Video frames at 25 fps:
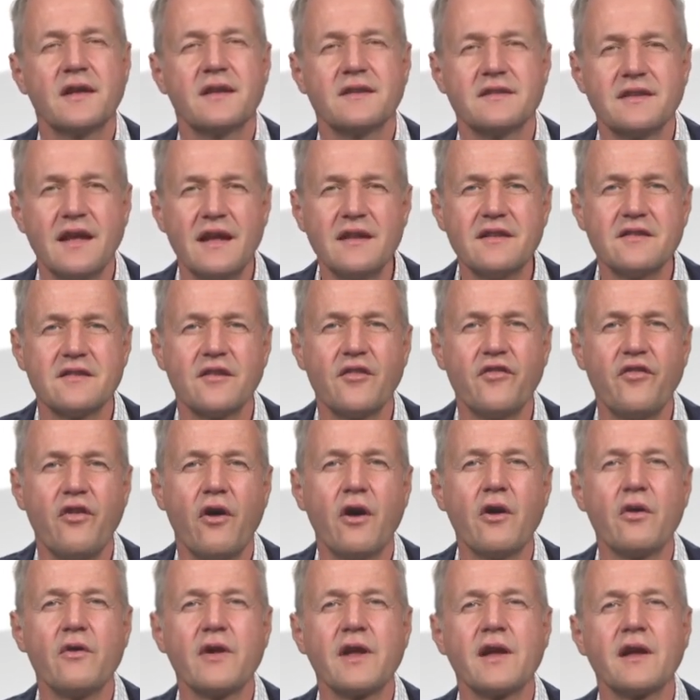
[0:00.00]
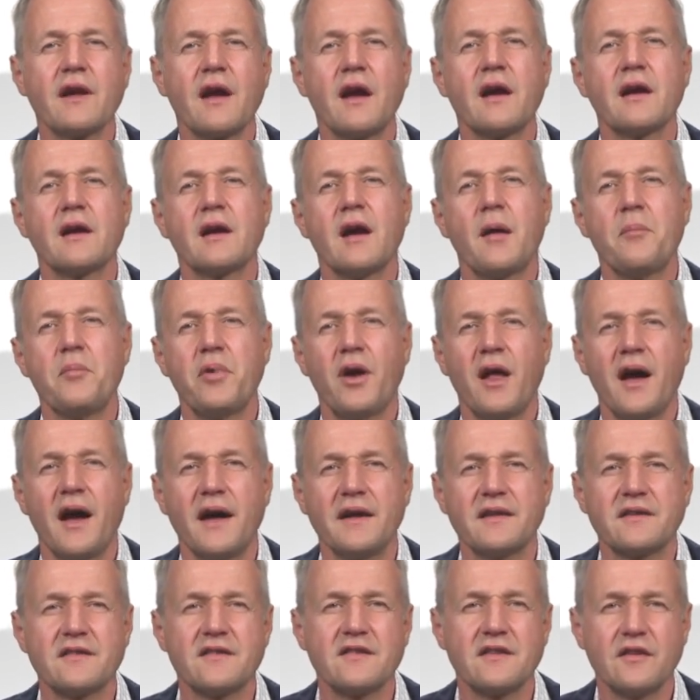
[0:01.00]
Thus the following
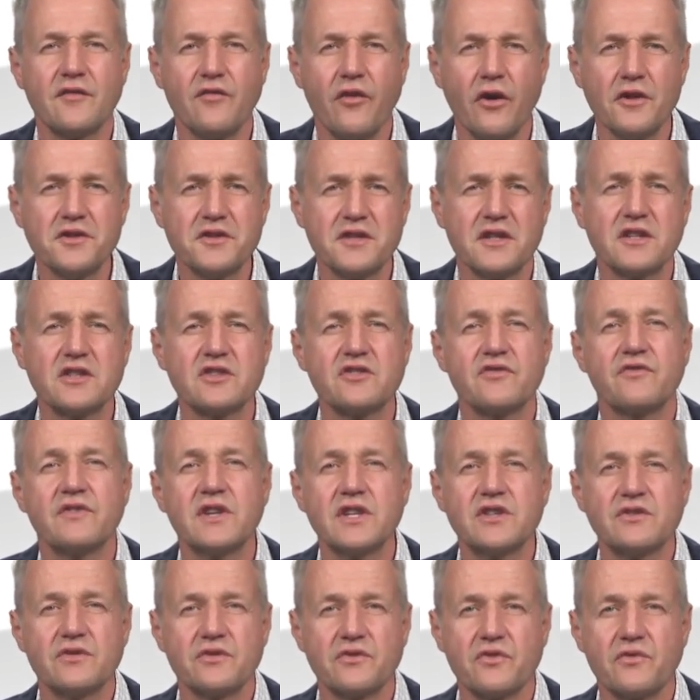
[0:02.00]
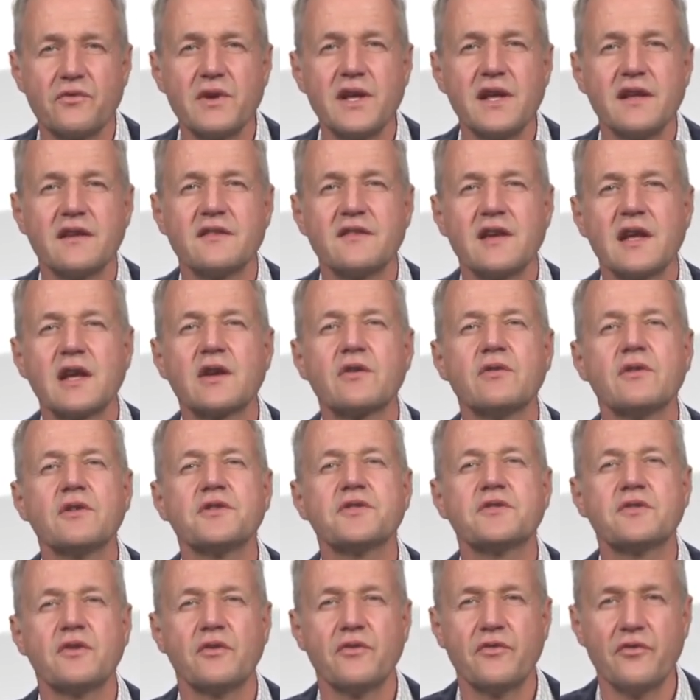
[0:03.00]
applies. The voltage V23 is equal
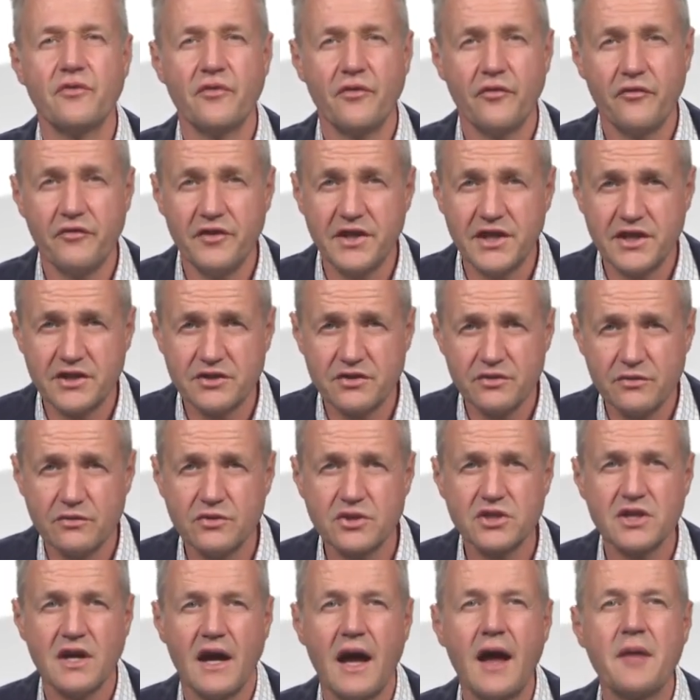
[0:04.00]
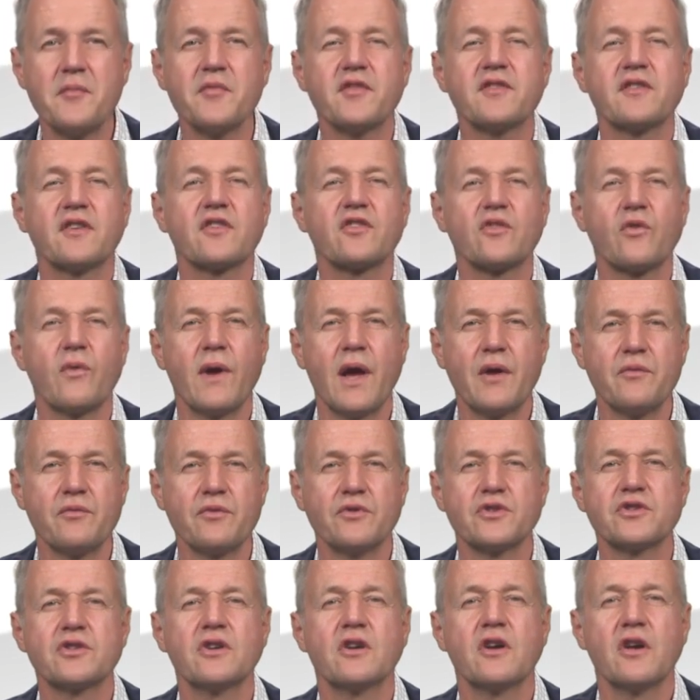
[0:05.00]
to V2 times the square
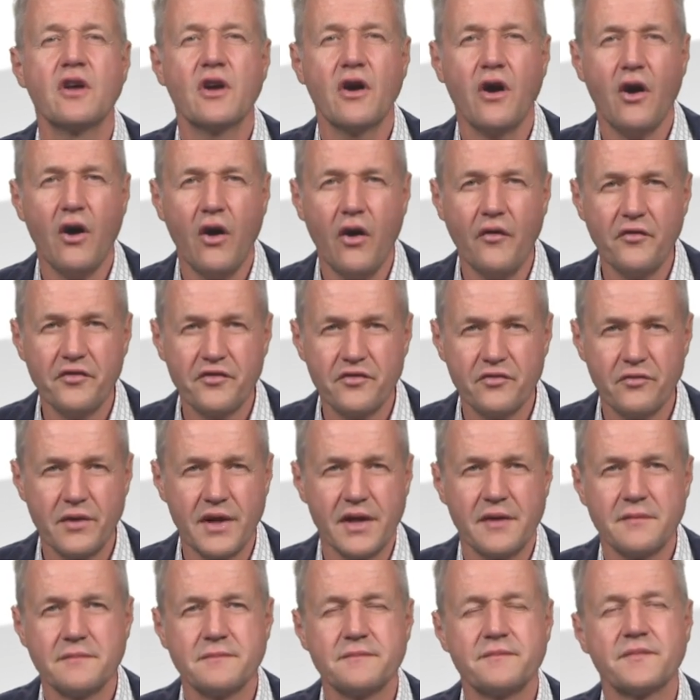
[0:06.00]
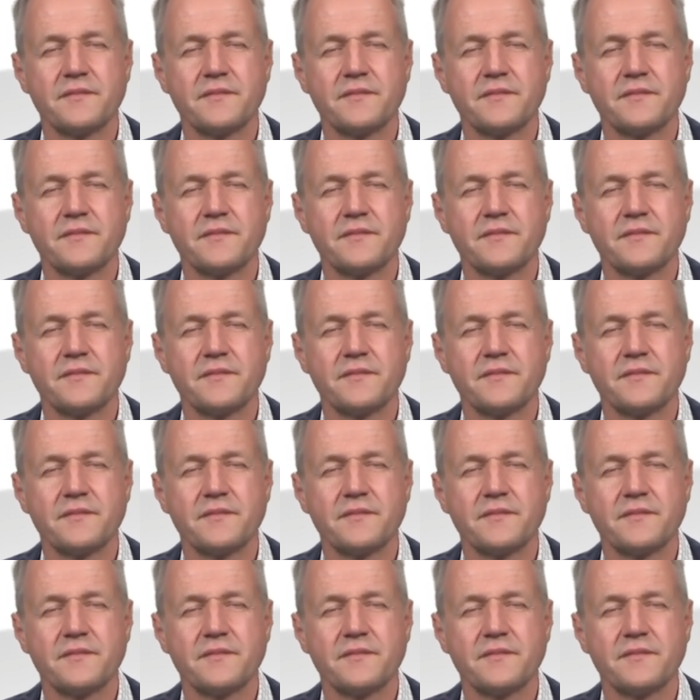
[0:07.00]
root of 3.